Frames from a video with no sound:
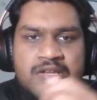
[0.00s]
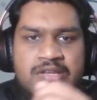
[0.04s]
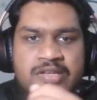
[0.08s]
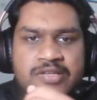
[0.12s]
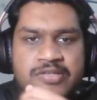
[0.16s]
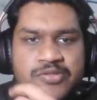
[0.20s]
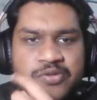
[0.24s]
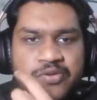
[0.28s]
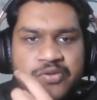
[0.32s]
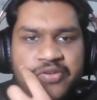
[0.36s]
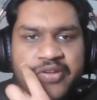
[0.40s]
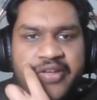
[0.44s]

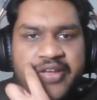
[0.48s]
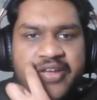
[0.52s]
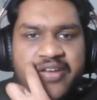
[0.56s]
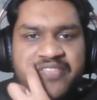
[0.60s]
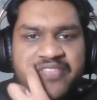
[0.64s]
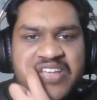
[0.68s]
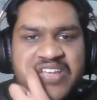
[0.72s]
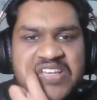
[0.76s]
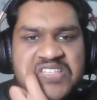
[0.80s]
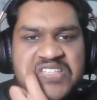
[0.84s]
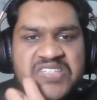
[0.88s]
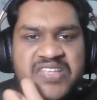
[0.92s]
so here
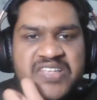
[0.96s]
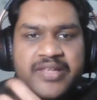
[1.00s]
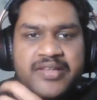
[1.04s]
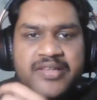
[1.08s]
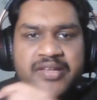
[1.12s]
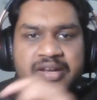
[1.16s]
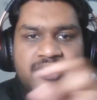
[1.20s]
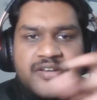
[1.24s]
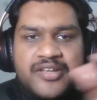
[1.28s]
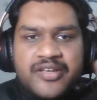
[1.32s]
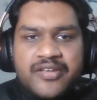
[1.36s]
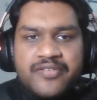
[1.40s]
we are saying
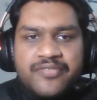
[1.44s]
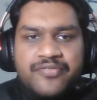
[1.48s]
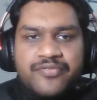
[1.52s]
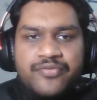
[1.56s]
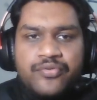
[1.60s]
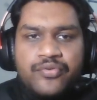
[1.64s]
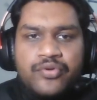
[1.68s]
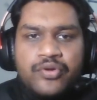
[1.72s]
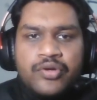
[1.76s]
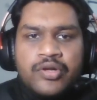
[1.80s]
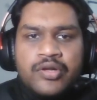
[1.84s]
that if